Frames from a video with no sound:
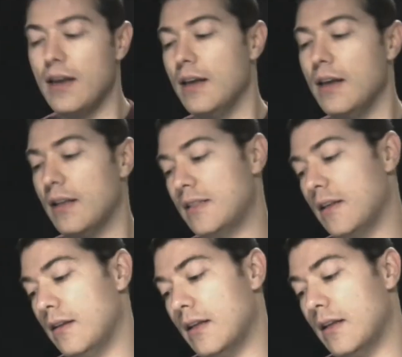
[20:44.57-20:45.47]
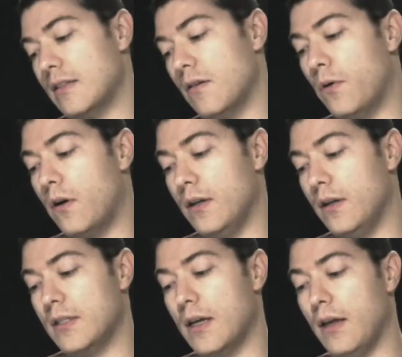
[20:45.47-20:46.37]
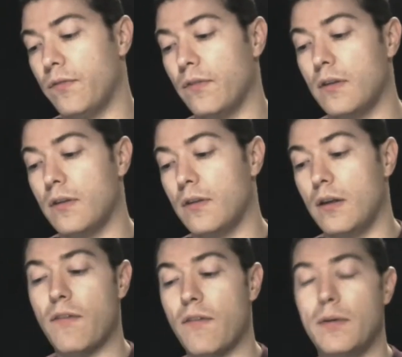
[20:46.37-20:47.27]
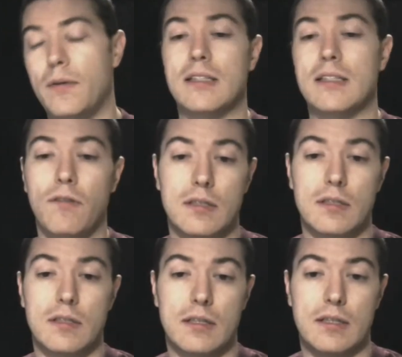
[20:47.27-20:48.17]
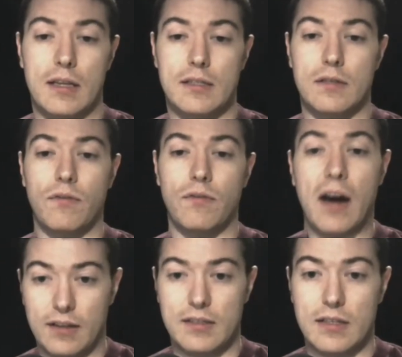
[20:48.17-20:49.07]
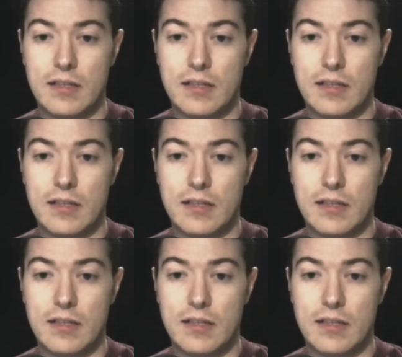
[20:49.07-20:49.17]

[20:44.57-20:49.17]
That's the whole point. If the government itself uses its finances